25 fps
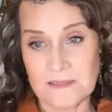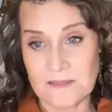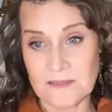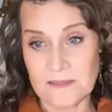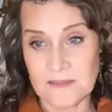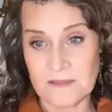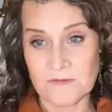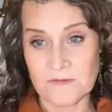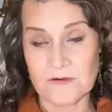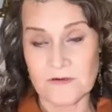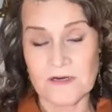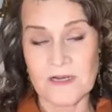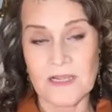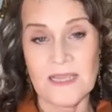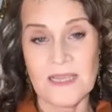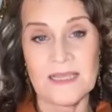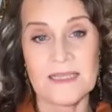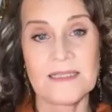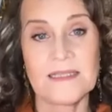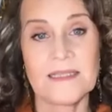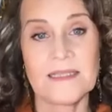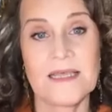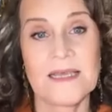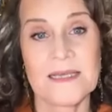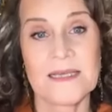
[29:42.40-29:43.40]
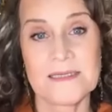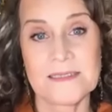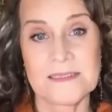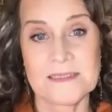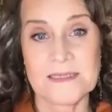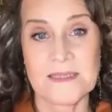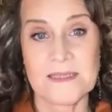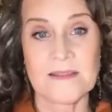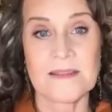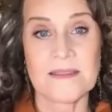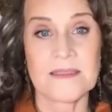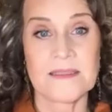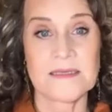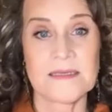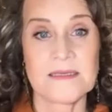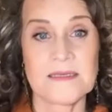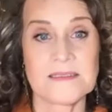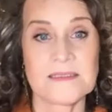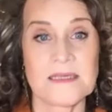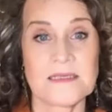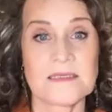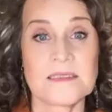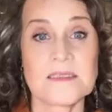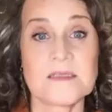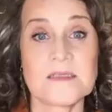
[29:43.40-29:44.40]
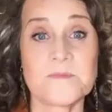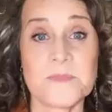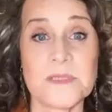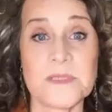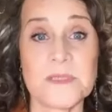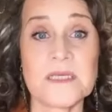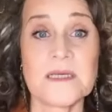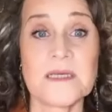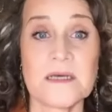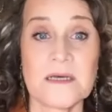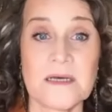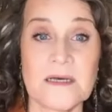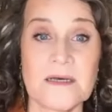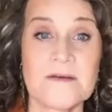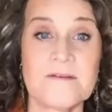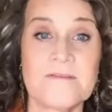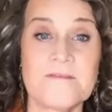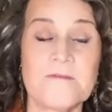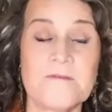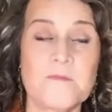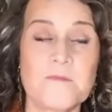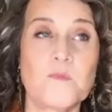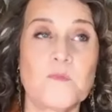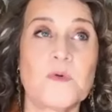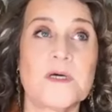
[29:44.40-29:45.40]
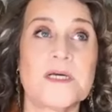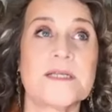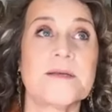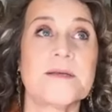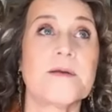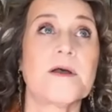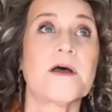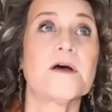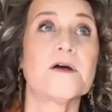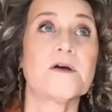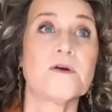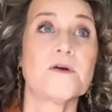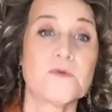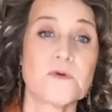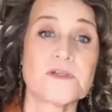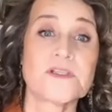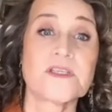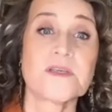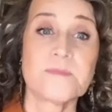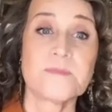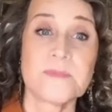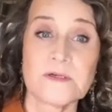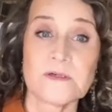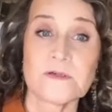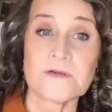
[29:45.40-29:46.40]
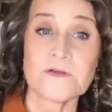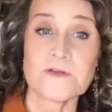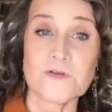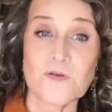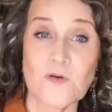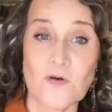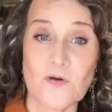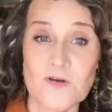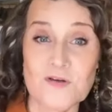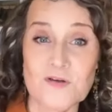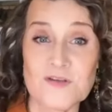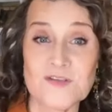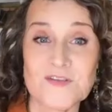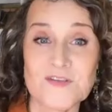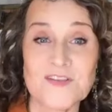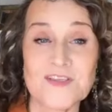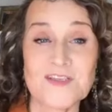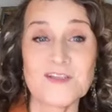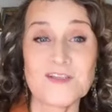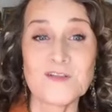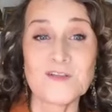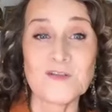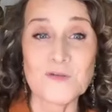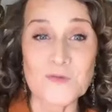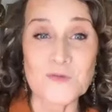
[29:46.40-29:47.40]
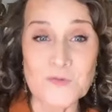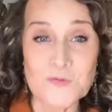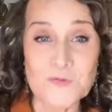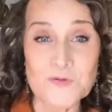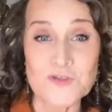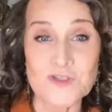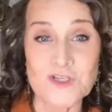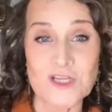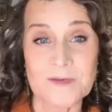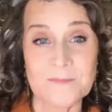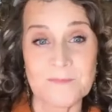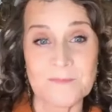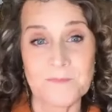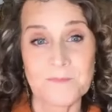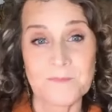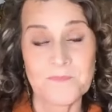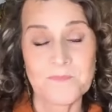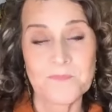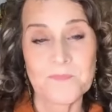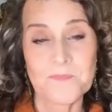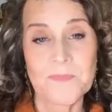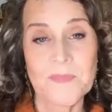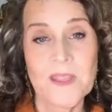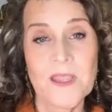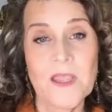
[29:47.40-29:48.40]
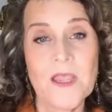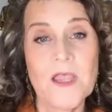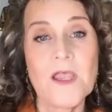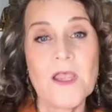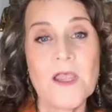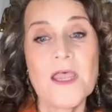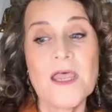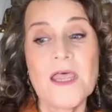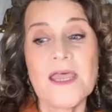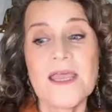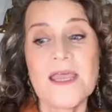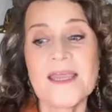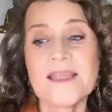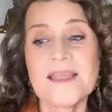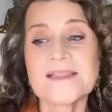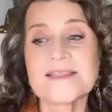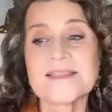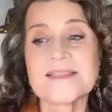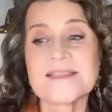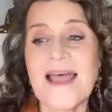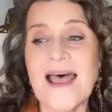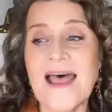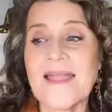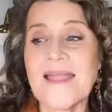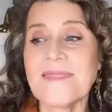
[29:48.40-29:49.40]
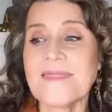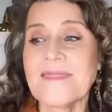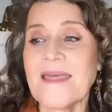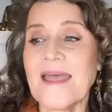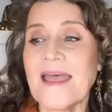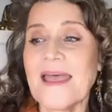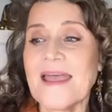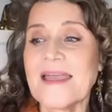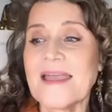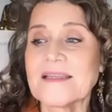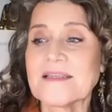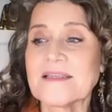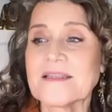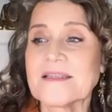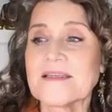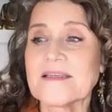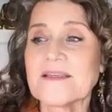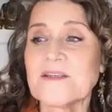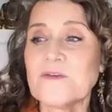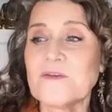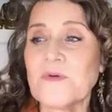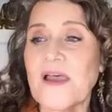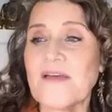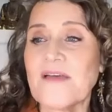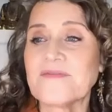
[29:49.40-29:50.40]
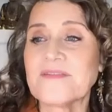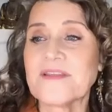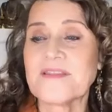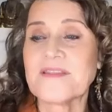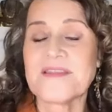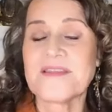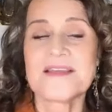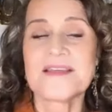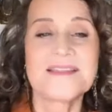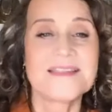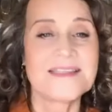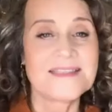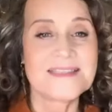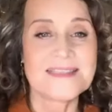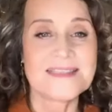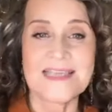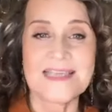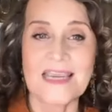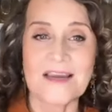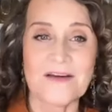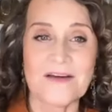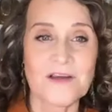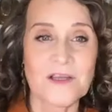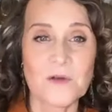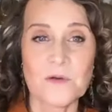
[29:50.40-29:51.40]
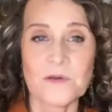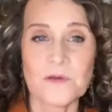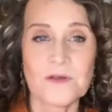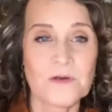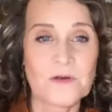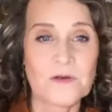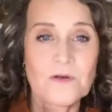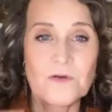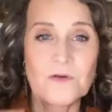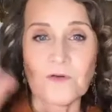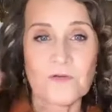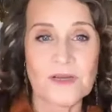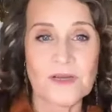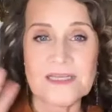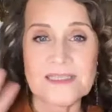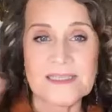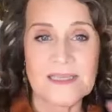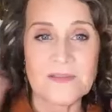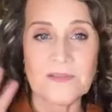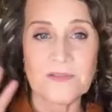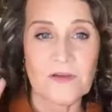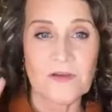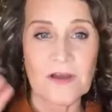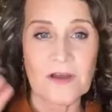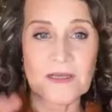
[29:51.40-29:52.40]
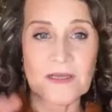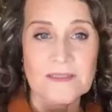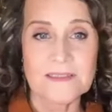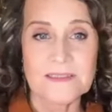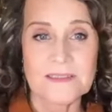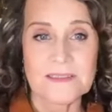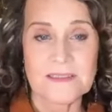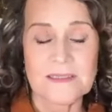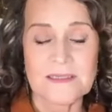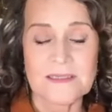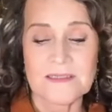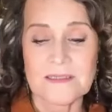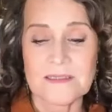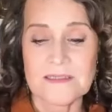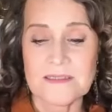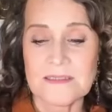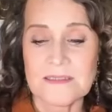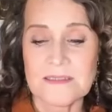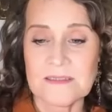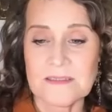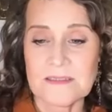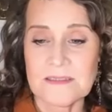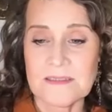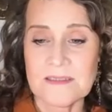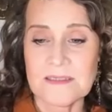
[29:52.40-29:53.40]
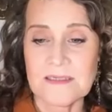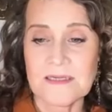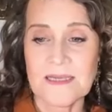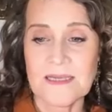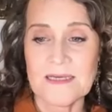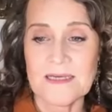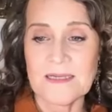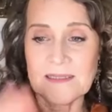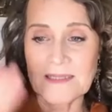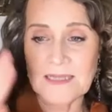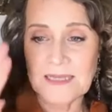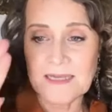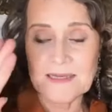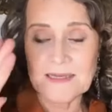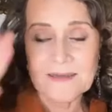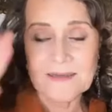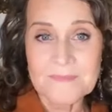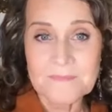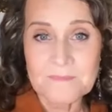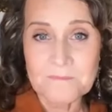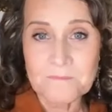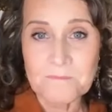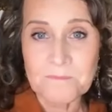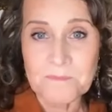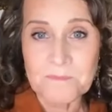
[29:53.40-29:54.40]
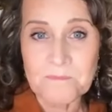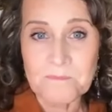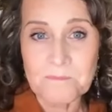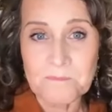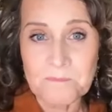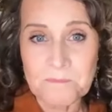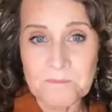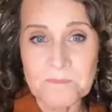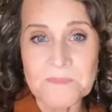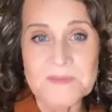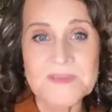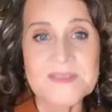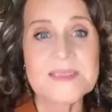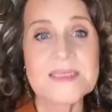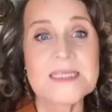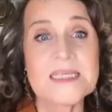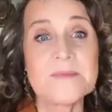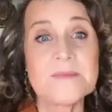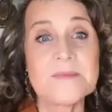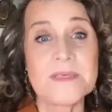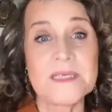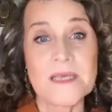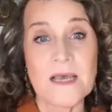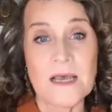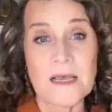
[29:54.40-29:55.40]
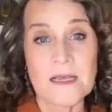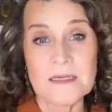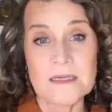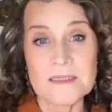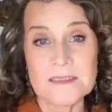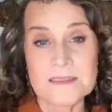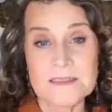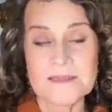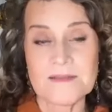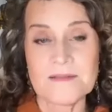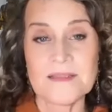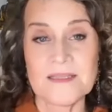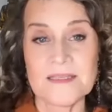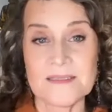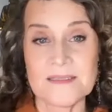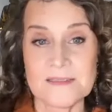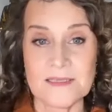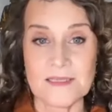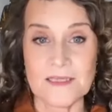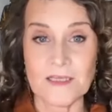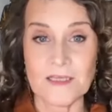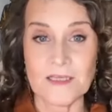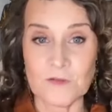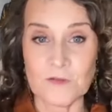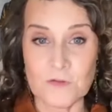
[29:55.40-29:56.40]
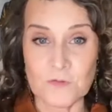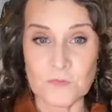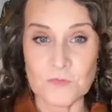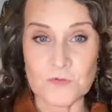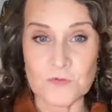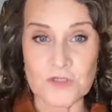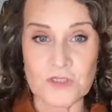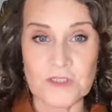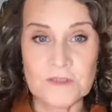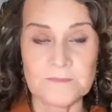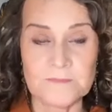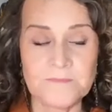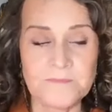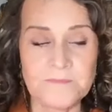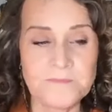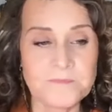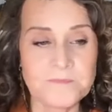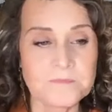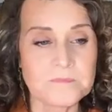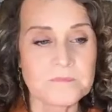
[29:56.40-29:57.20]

there are headlines and things that speak of what A Course in Miracles calls the illusion. It's not that you have to think these scary, crazy thoughts to kind of like see beyond this illusion.